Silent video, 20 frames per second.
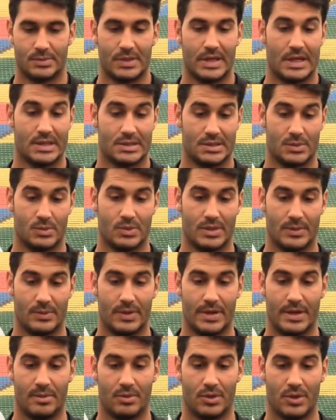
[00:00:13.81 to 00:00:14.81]
We actually w-
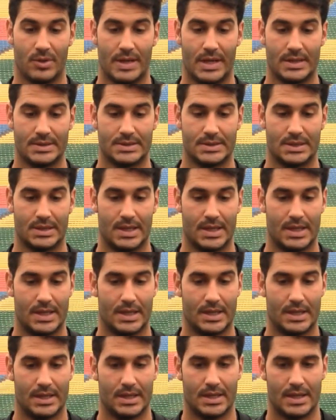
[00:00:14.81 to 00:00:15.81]
were able to go down to the
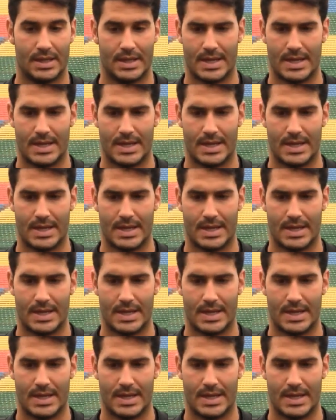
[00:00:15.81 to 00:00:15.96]
lake, and uh,